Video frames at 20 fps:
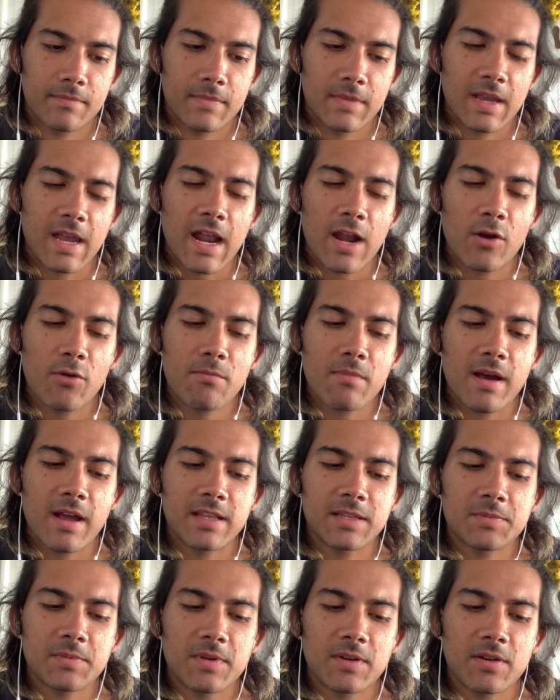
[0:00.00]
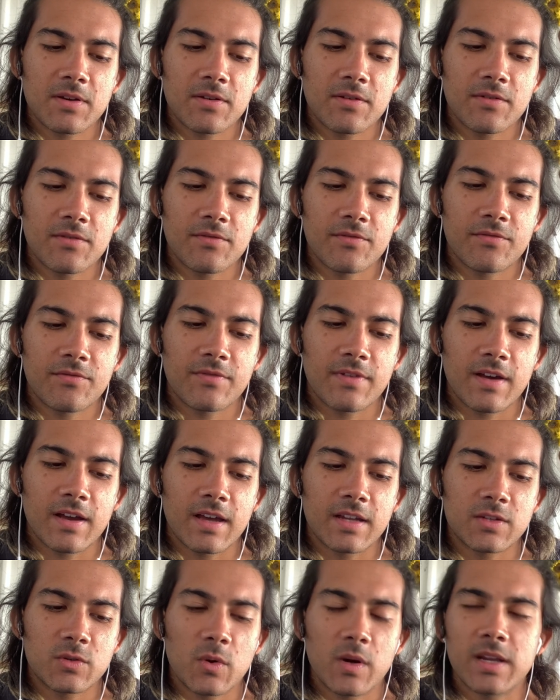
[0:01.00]
kind of reminds me of
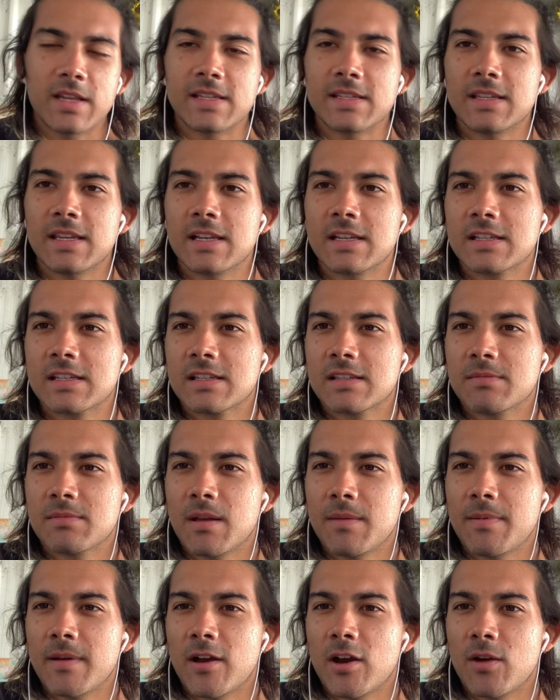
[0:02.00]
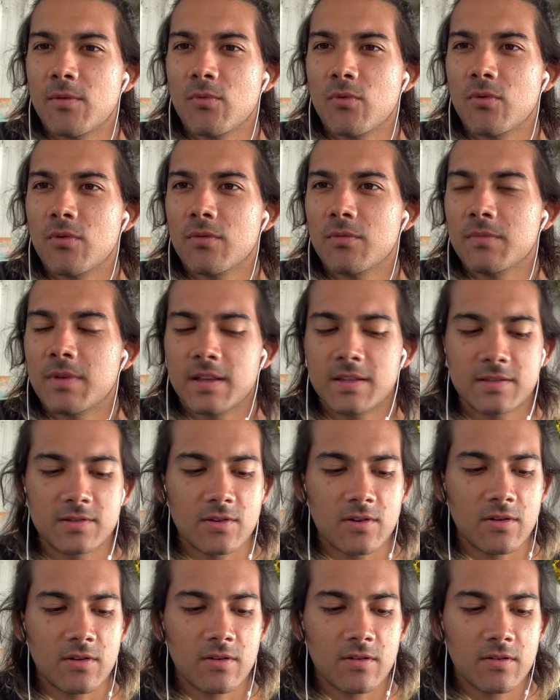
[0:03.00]
26 by Paramore, that
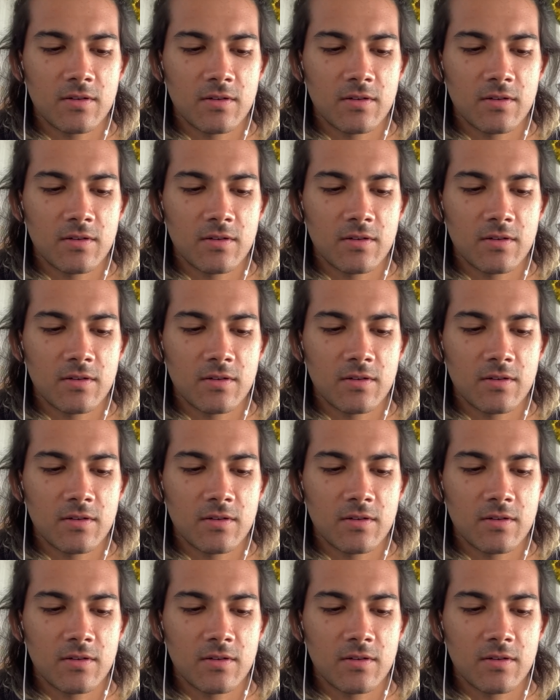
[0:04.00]
song.